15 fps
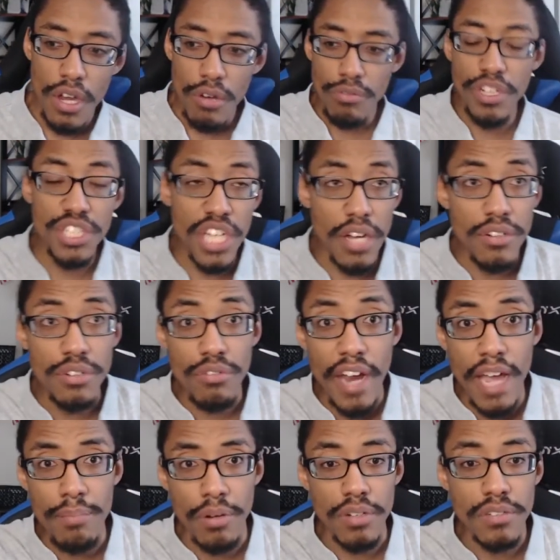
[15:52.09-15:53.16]
reach out and
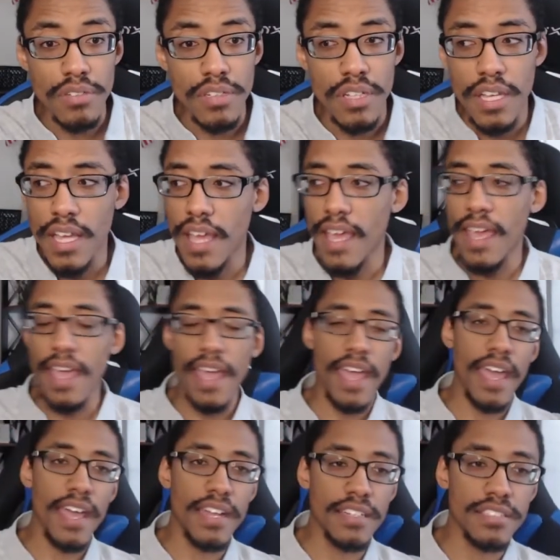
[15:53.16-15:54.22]
grab her,
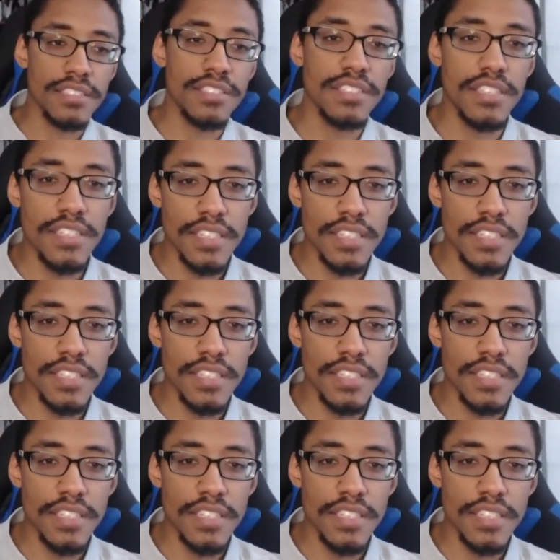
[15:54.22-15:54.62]
and